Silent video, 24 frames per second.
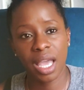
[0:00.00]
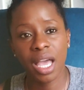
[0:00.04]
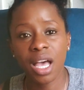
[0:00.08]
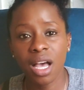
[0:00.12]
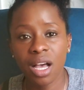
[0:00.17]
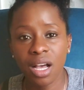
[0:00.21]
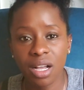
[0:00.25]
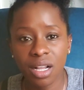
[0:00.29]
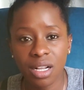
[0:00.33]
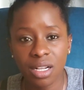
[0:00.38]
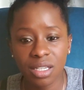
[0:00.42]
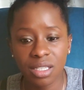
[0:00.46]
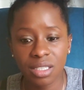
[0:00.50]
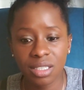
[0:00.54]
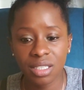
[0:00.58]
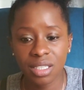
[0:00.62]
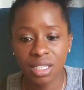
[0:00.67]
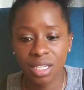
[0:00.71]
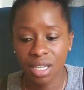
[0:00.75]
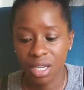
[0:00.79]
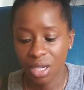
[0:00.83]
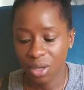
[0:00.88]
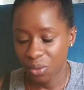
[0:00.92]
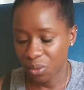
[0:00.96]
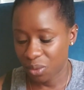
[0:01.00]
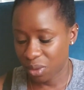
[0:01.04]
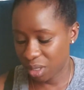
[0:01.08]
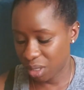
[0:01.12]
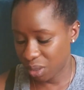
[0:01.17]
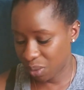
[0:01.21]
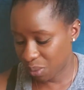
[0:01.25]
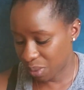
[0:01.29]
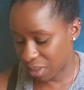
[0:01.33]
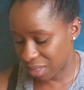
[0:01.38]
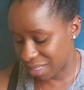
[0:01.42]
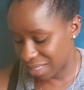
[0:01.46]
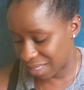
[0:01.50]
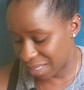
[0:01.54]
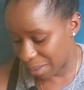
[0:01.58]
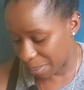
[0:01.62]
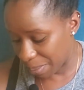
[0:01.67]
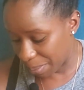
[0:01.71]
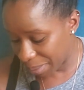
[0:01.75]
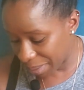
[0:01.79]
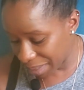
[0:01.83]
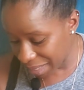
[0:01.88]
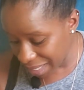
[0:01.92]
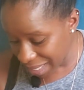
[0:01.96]
held, when he wants to
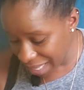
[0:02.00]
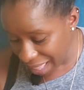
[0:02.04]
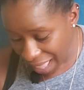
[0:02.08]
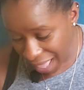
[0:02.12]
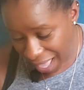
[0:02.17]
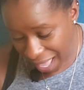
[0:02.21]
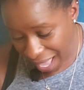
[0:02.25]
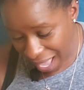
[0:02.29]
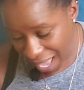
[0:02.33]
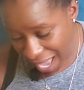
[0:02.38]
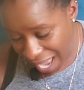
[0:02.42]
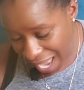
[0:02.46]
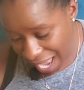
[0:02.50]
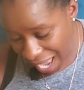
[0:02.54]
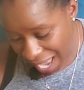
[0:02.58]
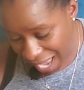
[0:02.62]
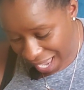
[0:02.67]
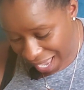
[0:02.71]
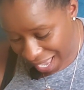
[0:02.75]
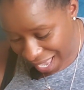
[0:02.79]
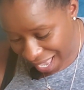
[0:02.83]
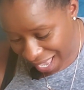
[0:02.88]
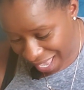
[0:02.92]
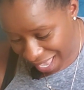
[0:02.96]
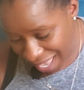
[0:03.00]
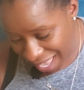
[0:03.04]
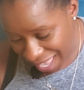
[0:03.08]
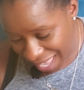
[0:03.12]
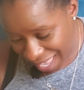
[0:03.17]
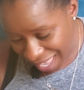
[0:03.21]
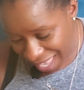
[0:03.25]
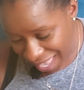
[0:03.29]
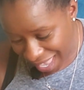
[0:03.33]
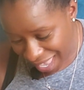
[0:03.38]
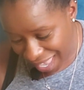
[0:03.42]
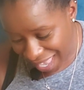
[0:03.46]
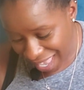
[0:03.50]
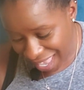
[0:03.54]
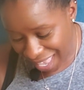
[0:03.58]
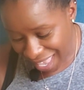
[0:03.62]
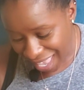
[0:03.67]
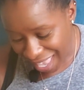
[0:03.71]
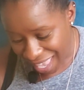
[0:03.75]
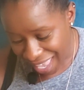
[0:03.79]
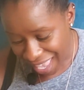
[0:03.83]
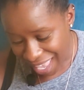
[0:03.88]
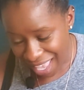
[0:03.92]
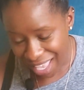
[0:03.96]
play,
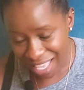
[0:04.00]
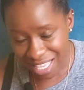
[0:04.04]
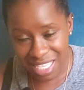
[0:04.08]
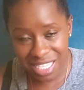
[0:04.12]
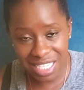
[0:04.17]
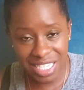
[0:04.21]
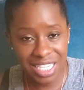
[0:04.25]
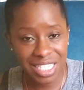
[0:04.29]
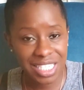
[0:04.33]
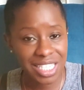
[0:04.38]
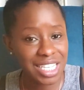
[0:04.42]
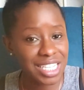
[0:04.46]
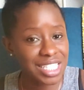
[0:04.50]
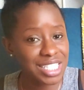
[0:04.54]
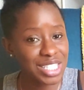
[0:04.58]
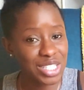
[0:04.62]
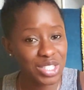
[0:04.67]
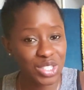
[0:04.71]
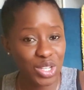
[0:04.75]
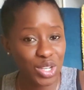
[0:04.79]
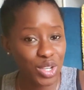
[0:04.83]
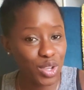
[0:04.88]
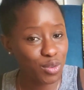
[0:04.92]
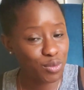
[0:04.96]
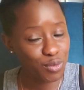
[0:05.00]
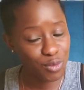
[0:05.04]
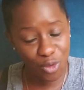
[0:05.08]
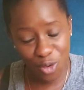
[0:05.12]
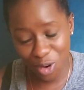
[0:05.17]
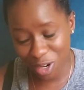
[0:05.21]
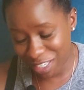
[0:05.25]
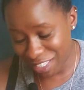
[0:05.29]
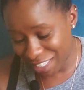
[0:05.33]
just because he's looking for